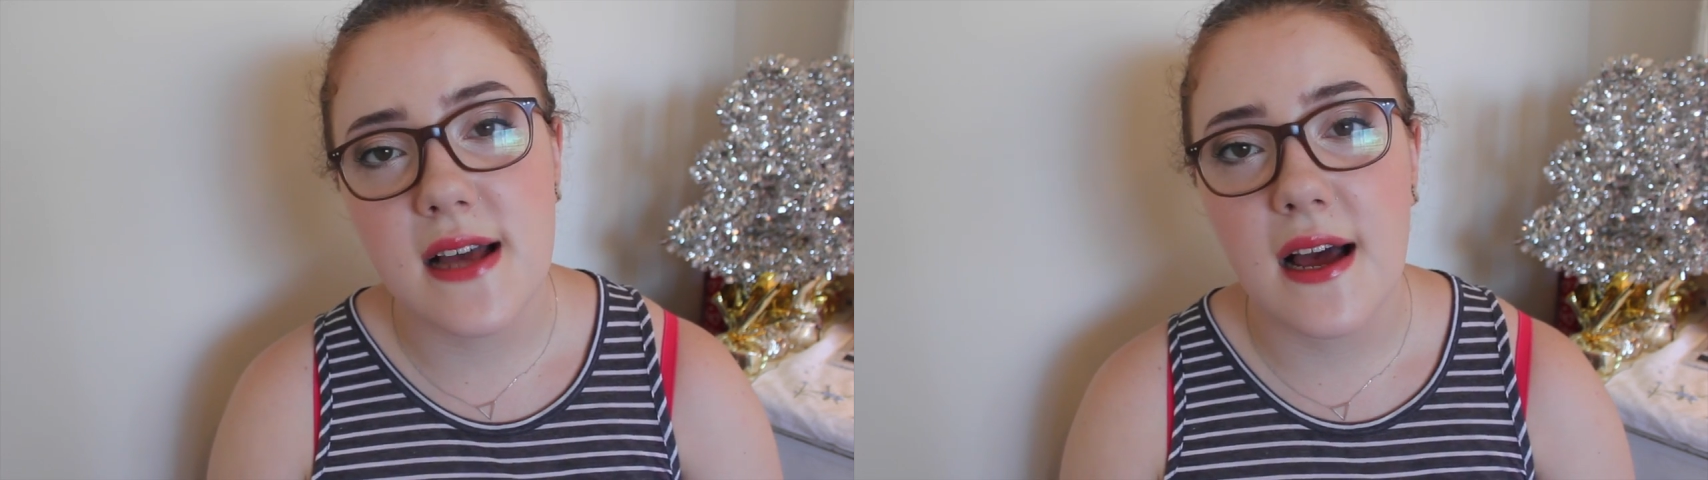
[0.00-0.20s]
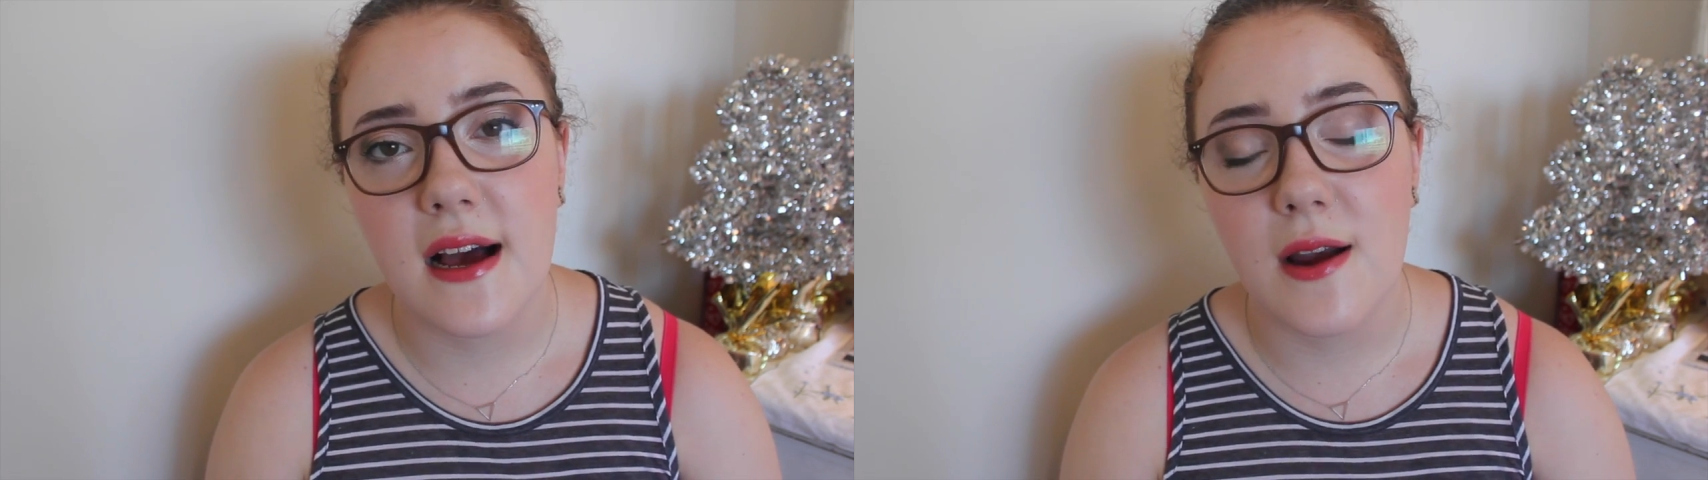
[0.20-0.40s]

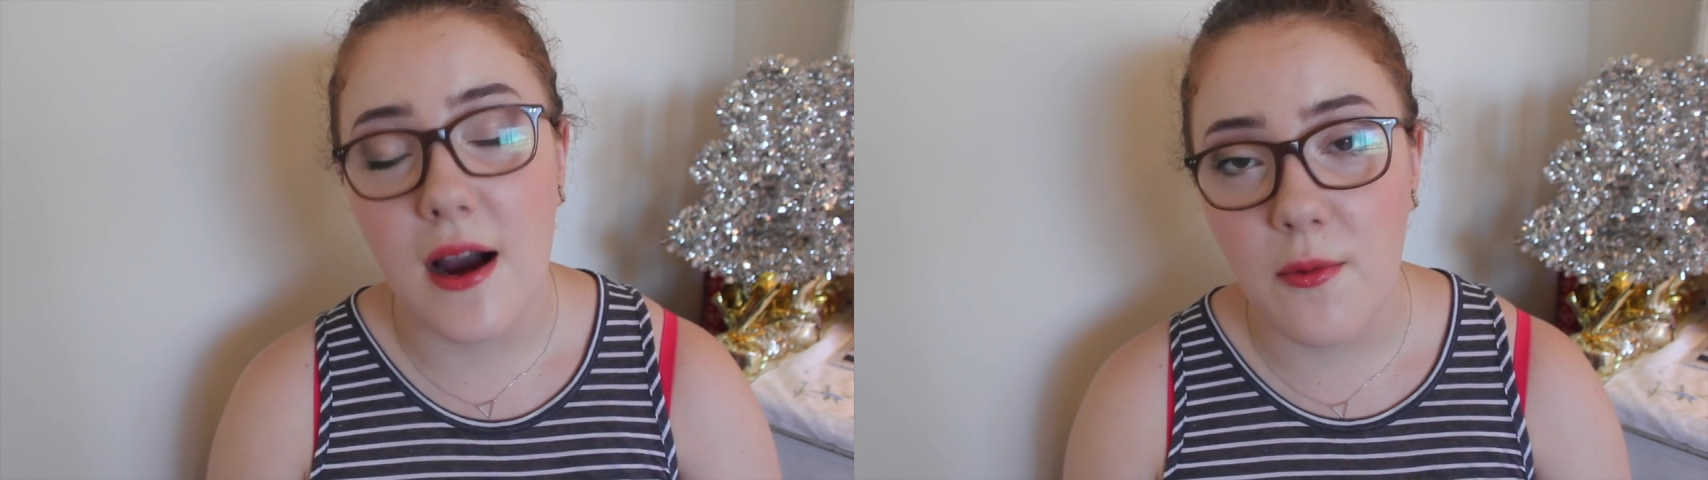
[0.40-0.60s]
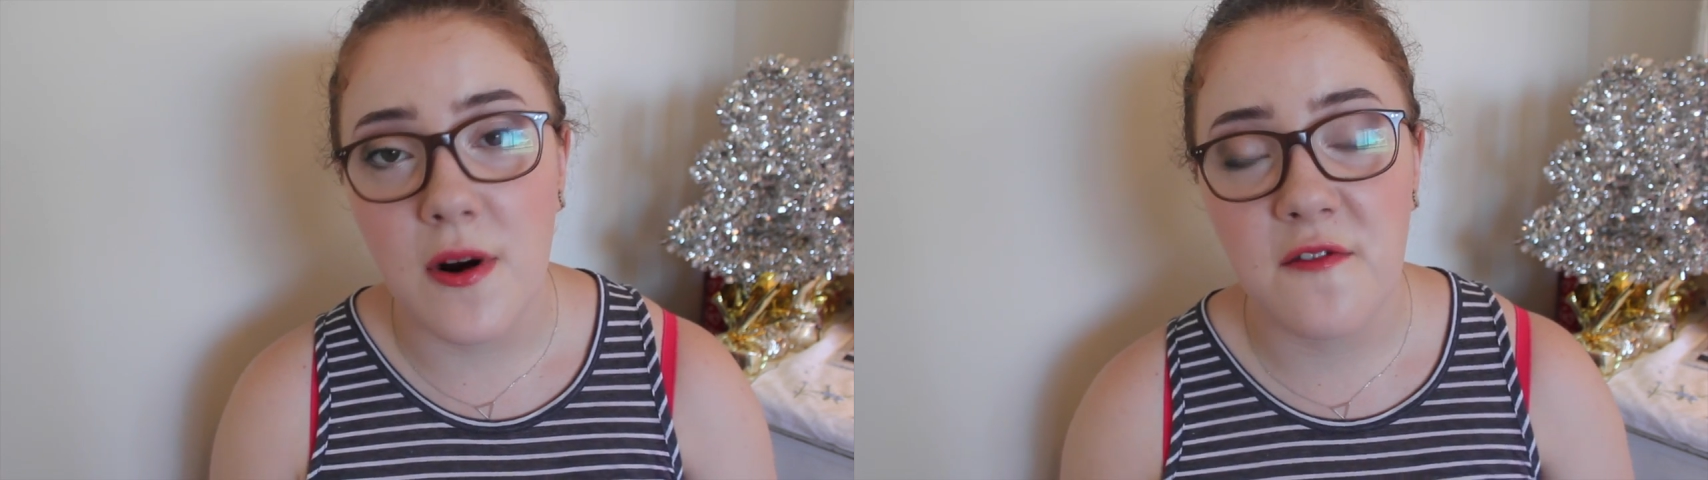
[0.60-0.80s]

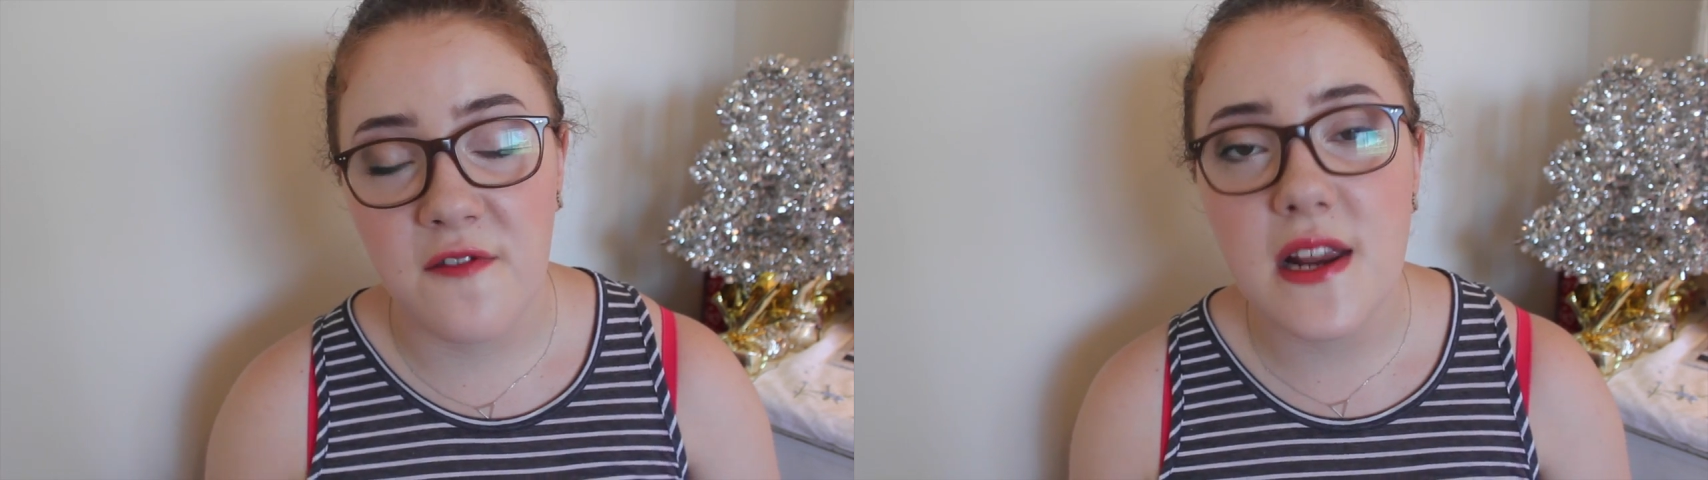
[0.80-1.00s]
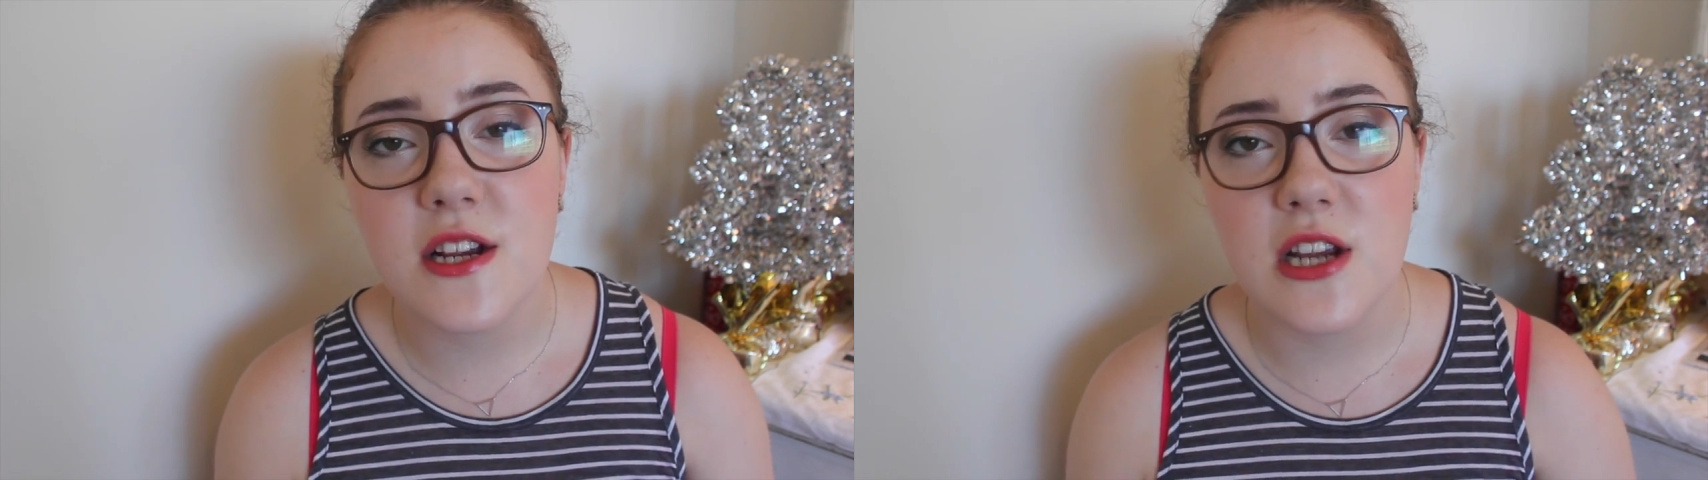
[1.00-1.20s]
I want to
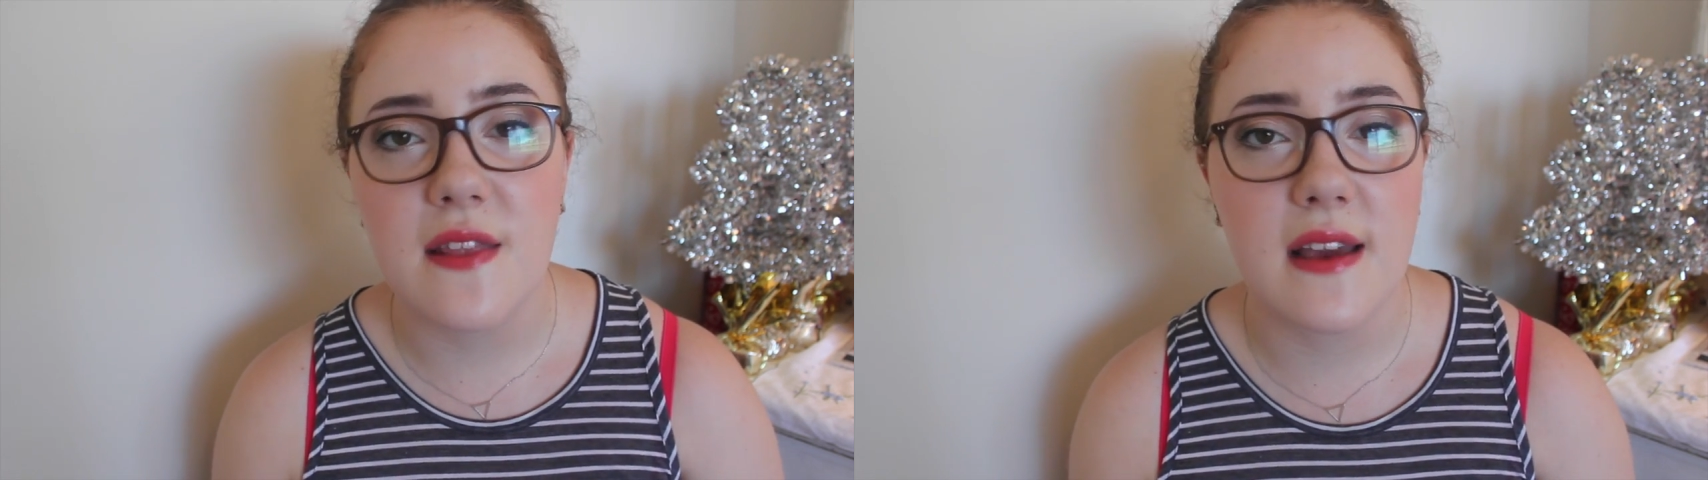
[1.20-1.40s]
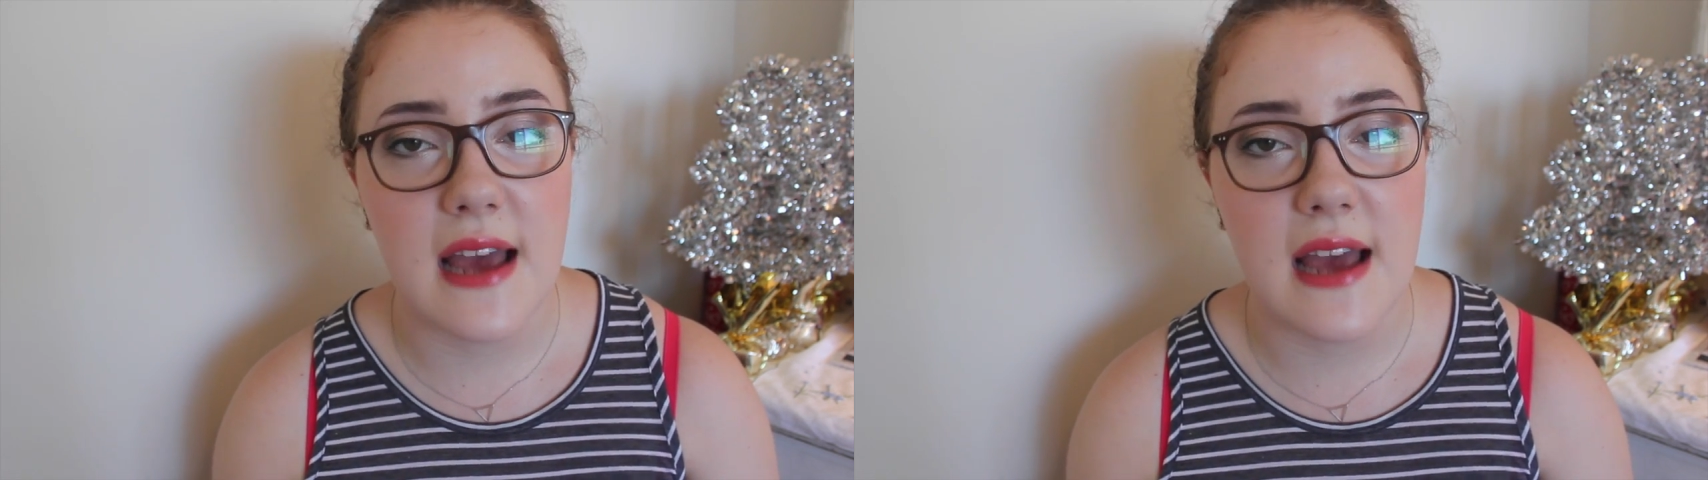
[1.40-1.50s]
finish and the